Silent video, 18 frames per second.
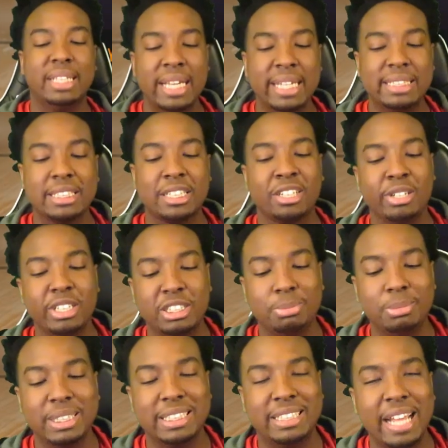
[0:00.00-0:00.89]
this
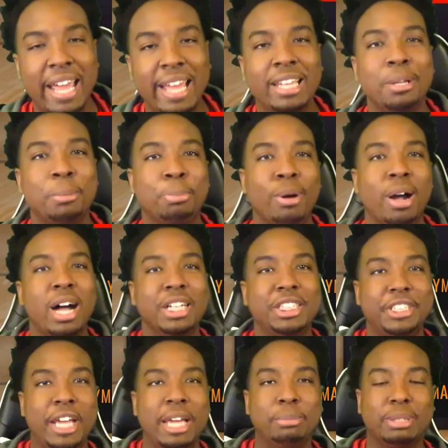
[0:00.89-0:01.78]
Christmas Day
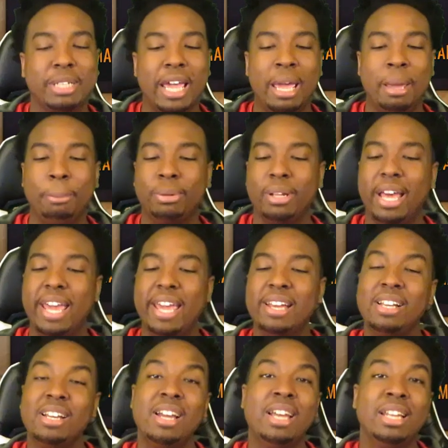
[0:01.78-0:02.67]
LeBron James
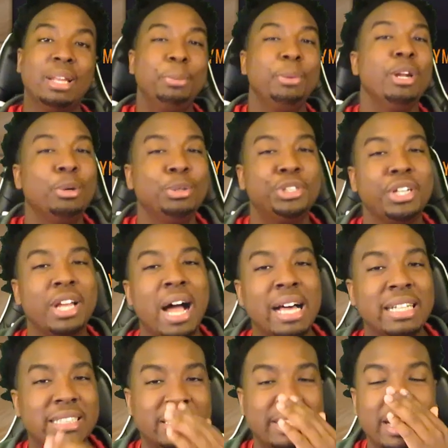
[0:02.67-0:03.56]
gameplay. Let me know what you
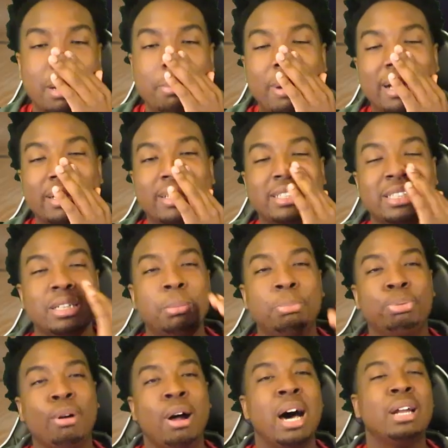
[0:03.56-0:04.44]
guys think about this
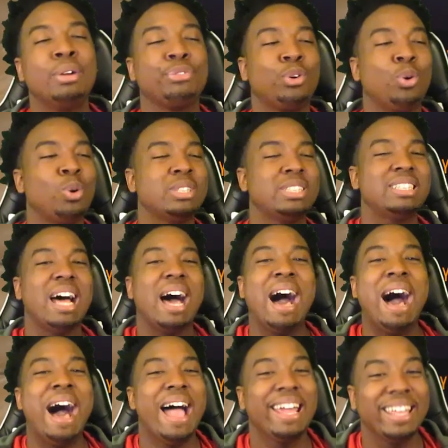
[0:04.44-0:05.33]
LeBron. Of course, the
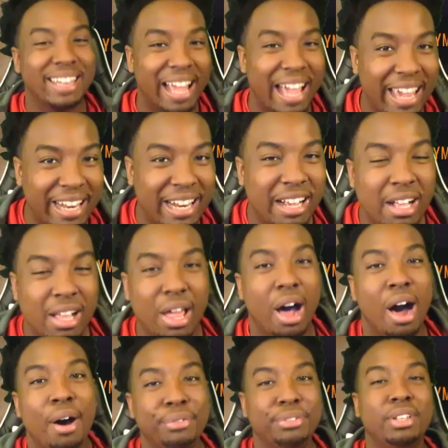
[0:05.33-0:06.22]
highlight
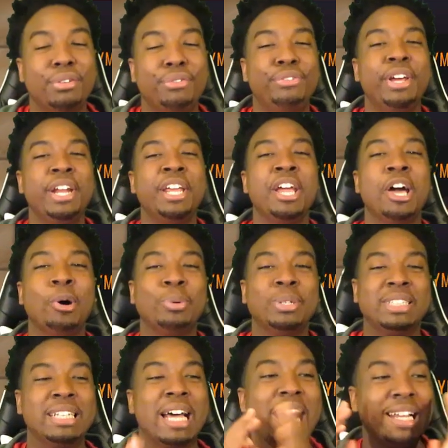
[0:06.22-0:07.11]
of the video
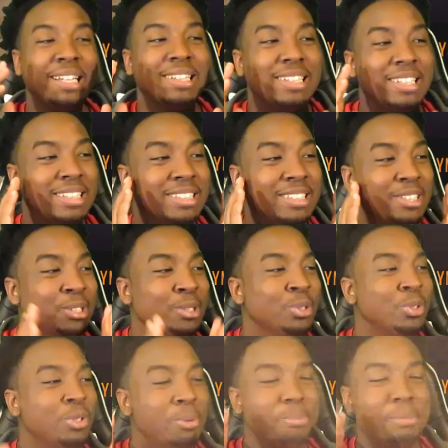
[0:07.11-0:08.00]
was that the
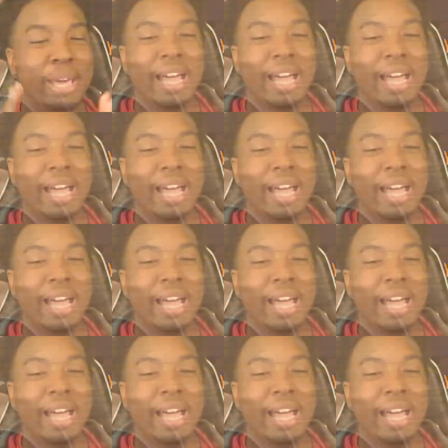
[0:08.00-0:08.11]
dude